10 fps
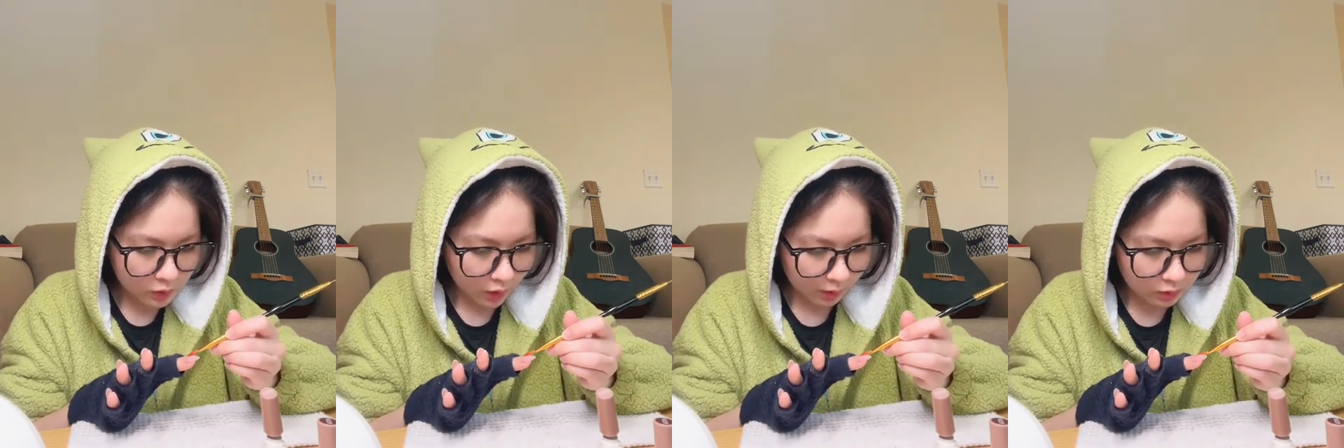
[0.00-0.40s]

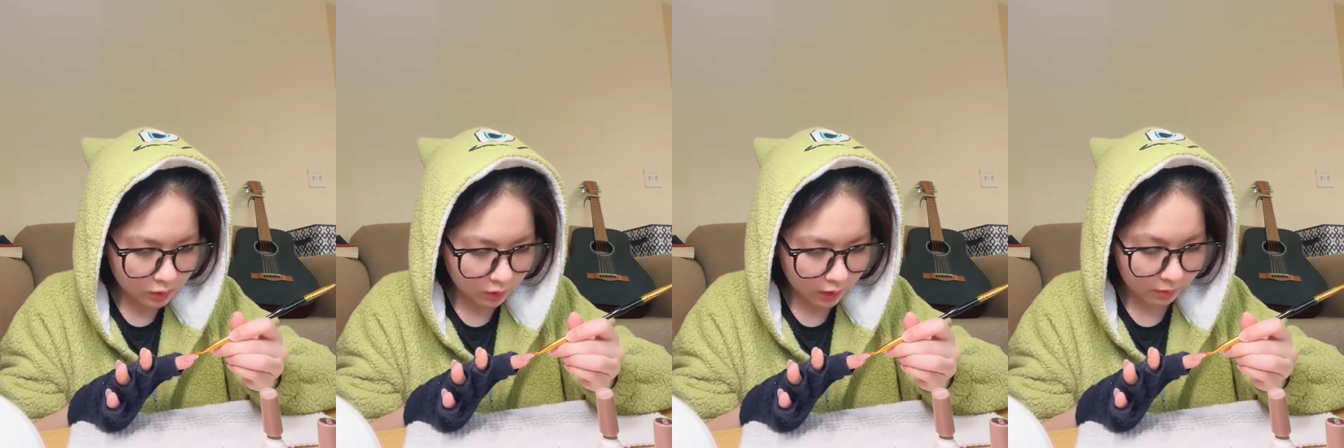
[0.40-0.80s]
So
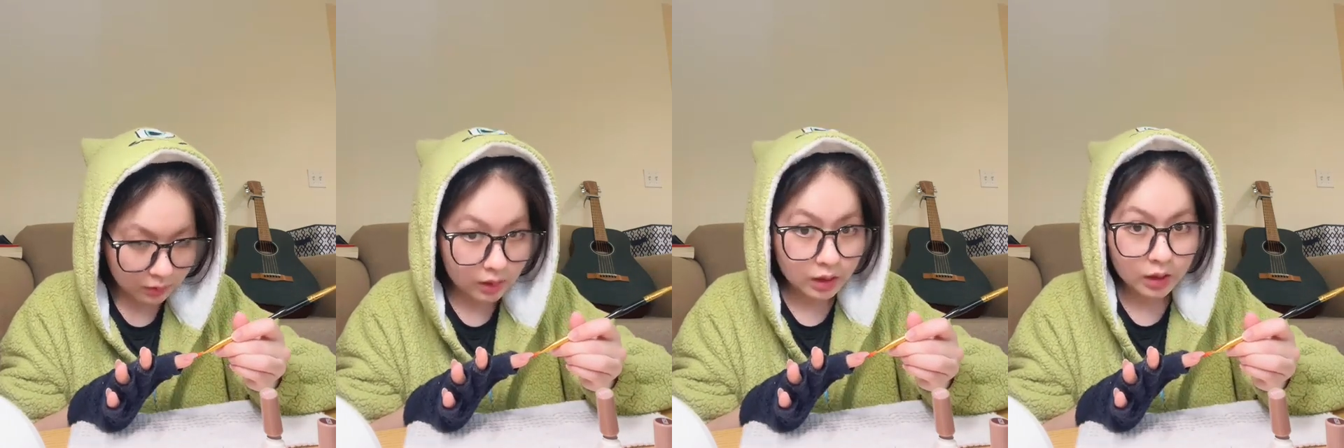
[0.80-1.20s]
I'm
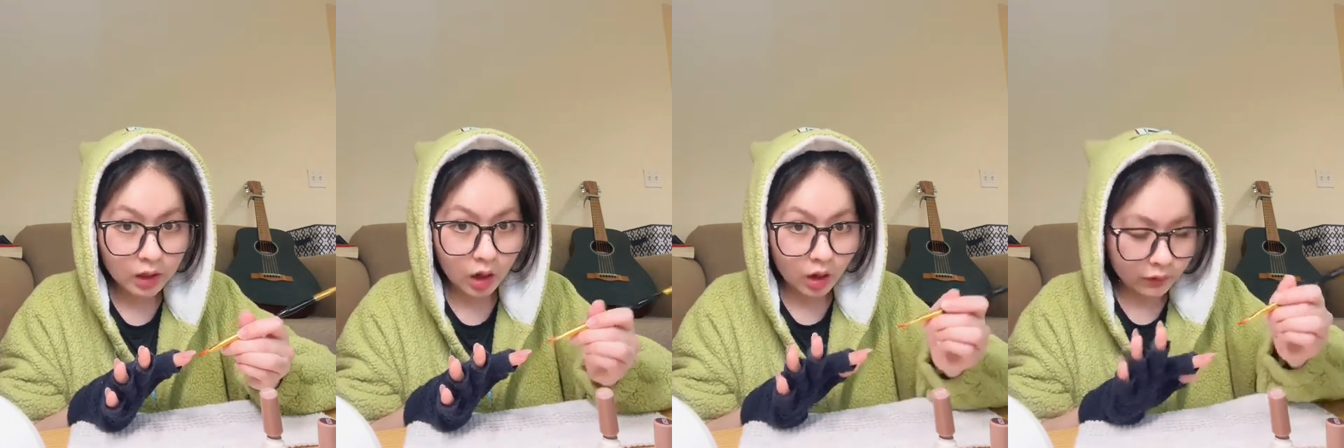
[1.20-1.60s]
cleaning
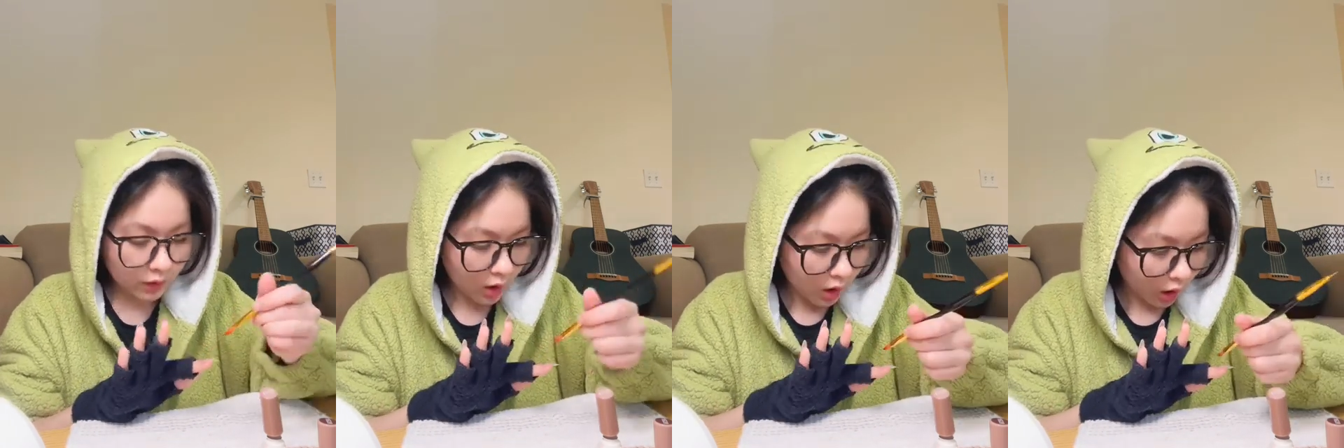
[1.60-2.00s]
off
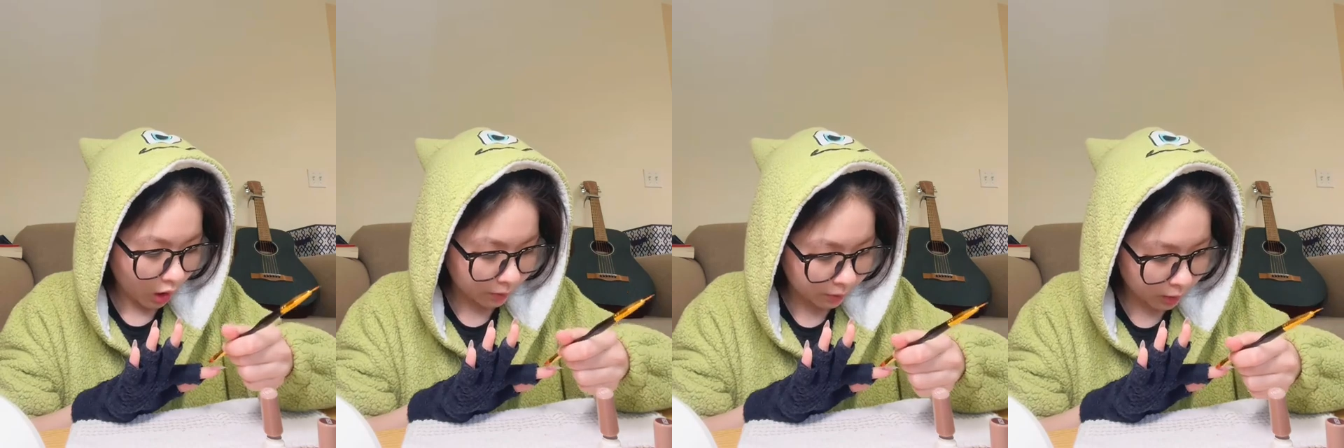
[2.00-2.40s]

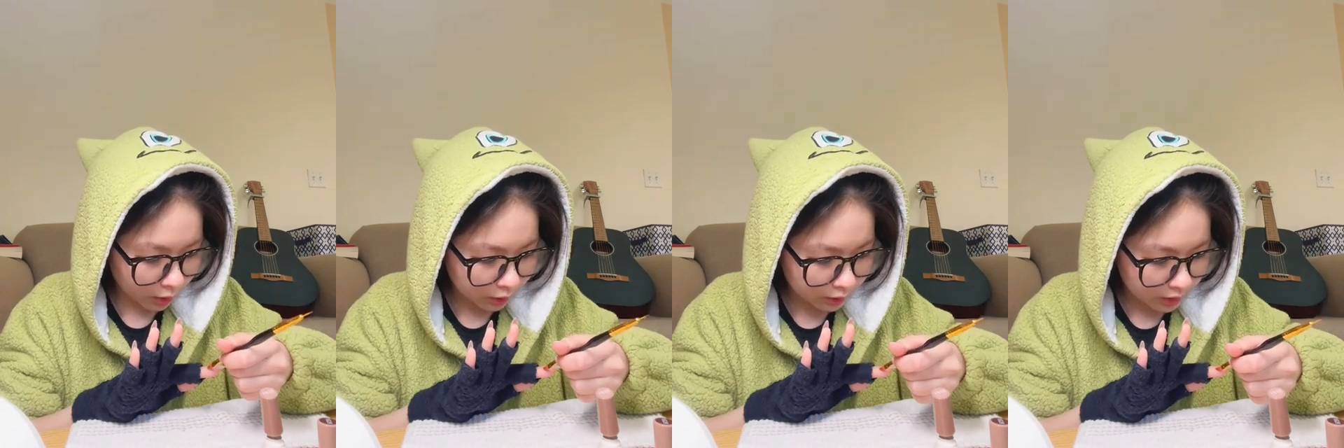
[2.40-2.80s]
on
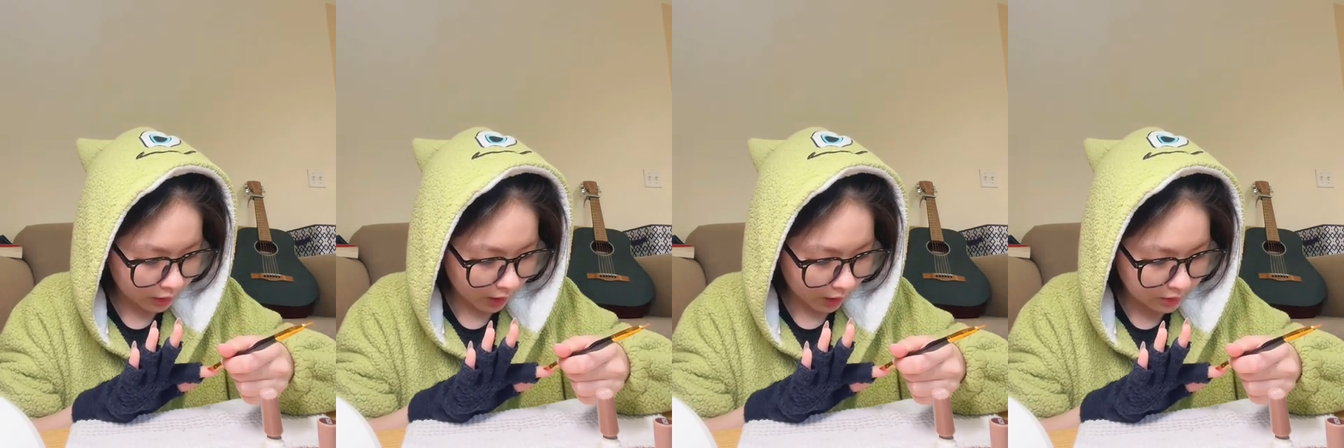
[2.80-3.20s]
both
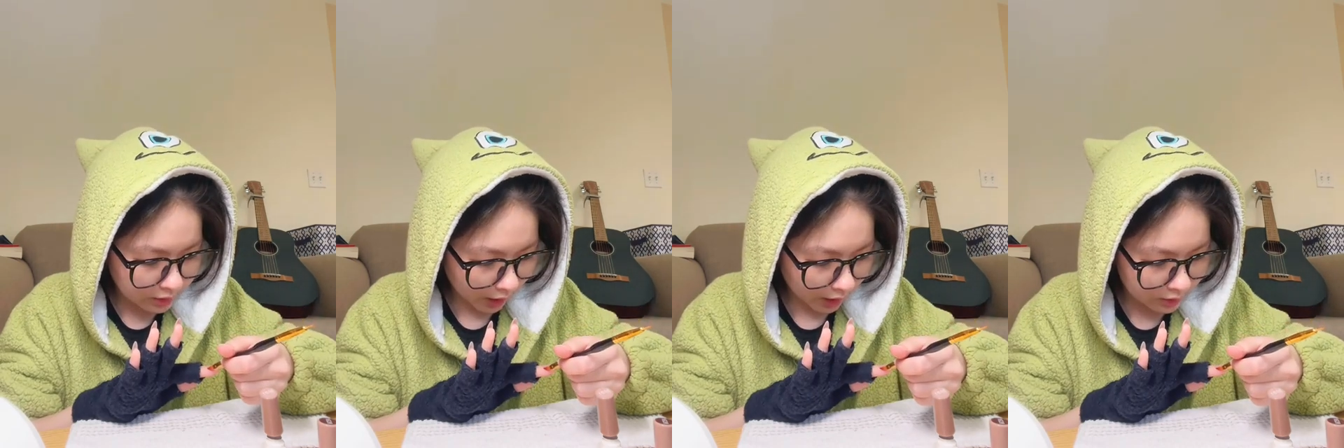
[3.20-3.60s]

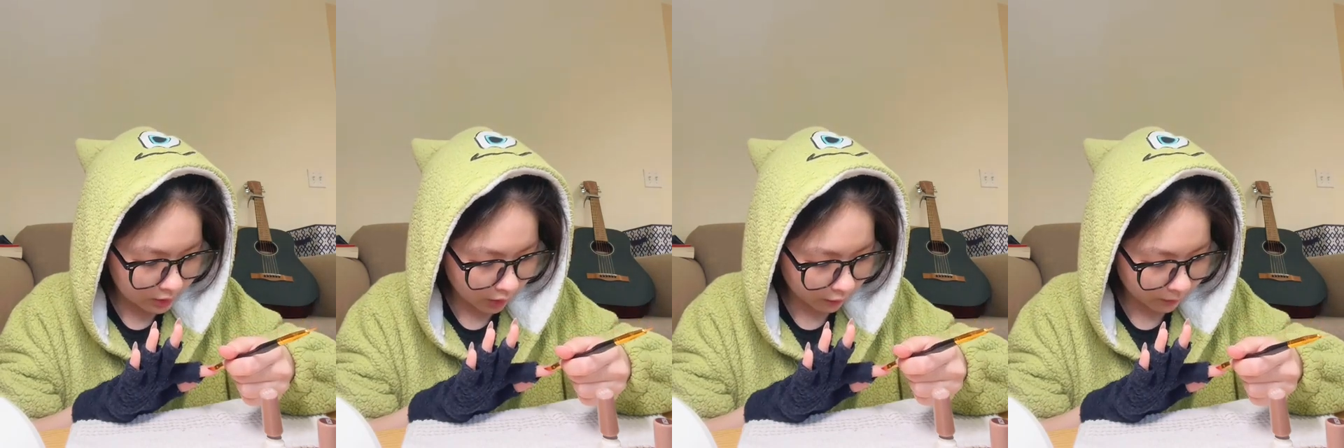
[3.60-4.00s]
sides
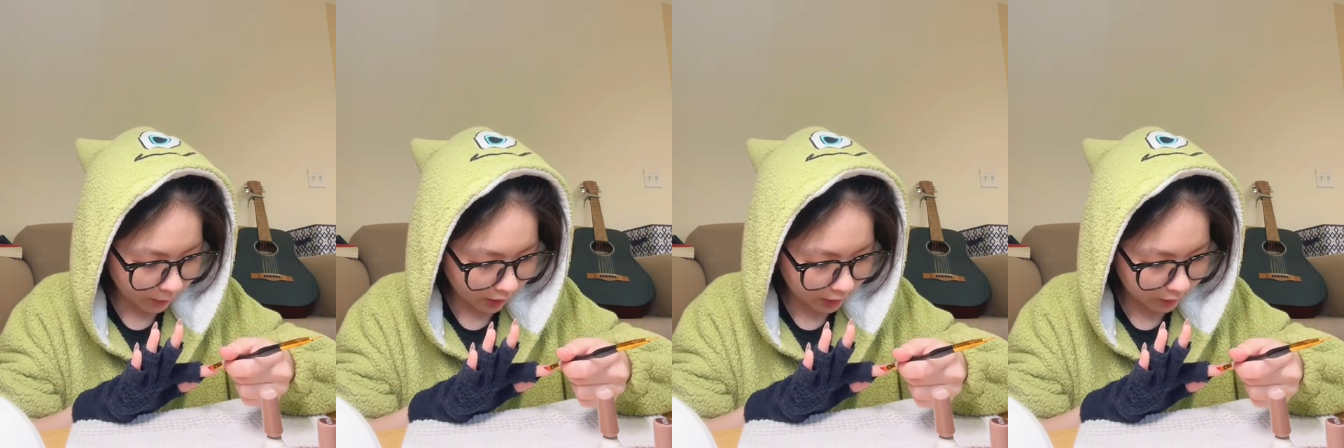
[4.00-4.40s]
of
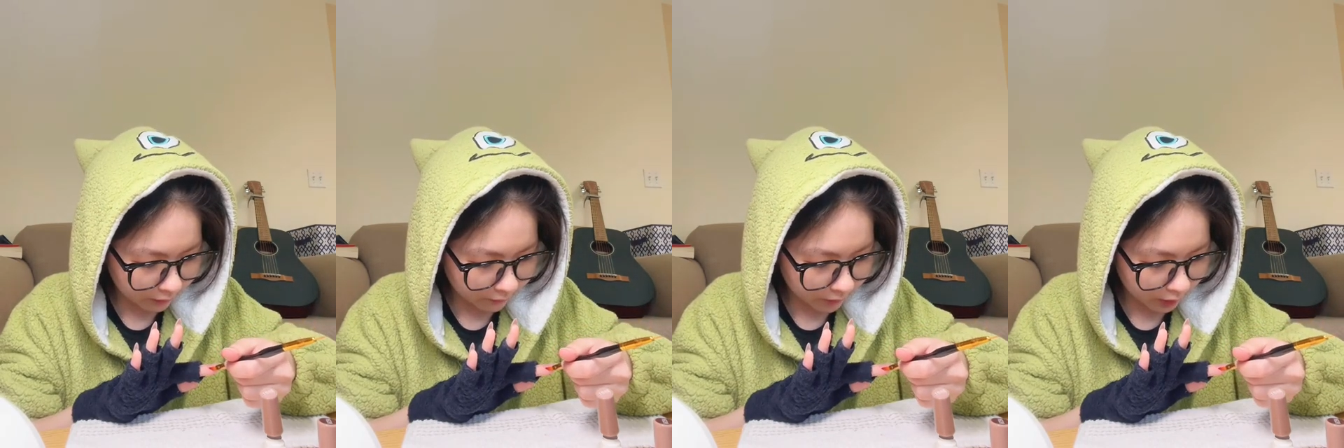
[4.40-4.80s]
my
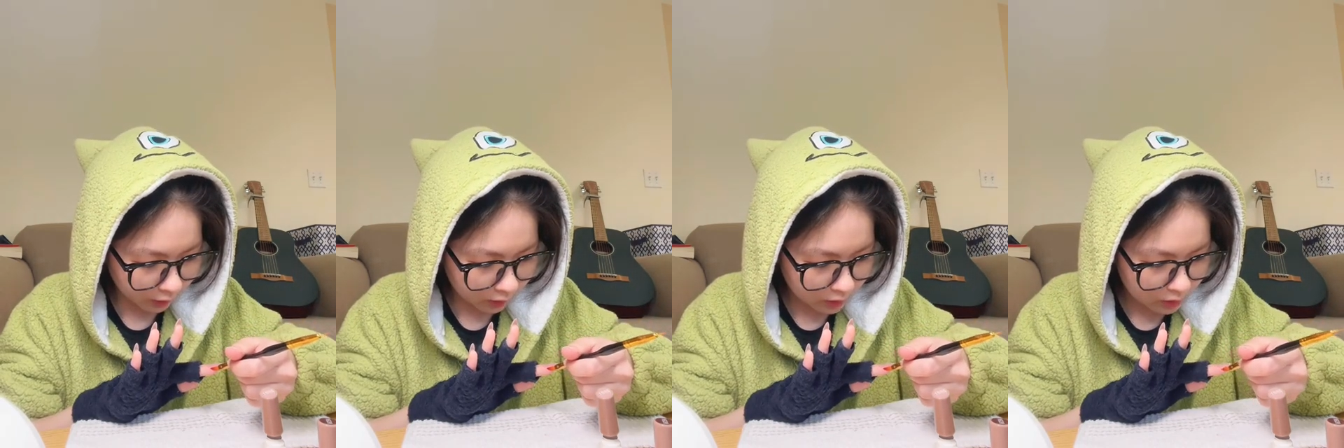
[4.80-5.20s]

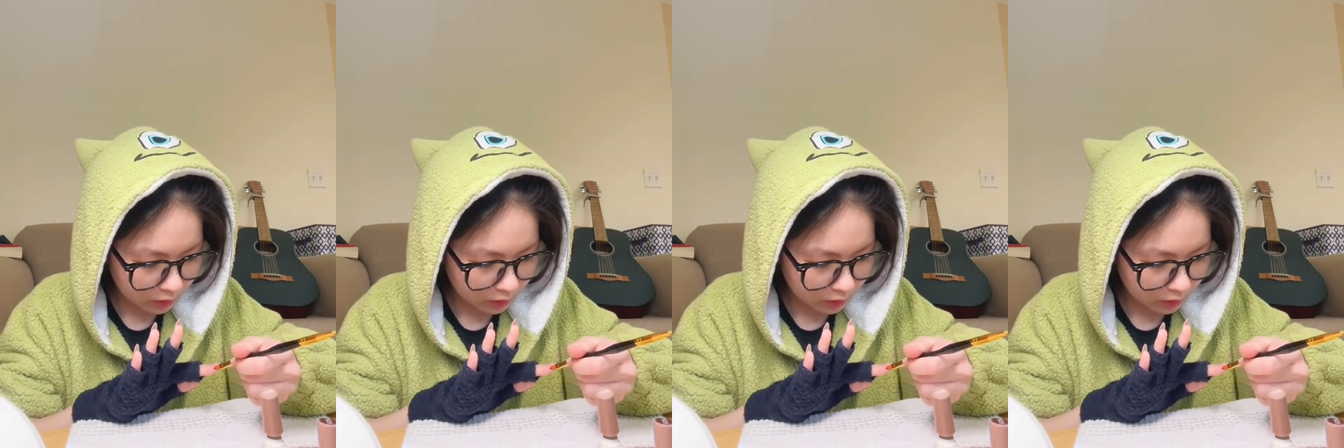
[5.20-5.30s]
fingers. Make